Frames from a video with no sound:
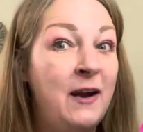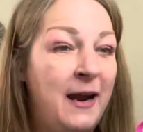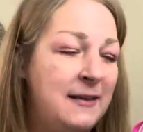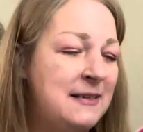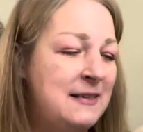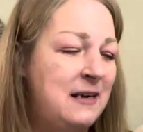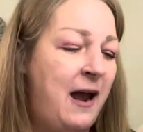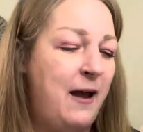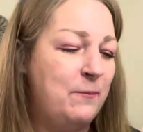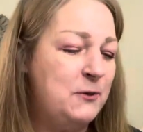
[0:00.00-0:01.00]
next
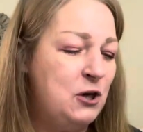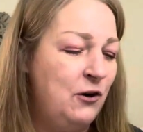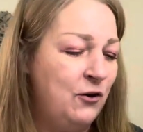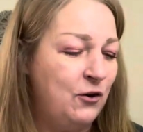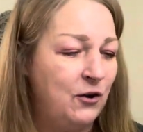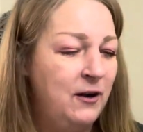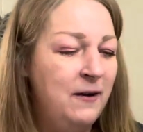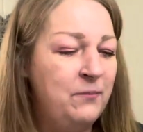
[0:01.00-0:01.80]
steps, you know,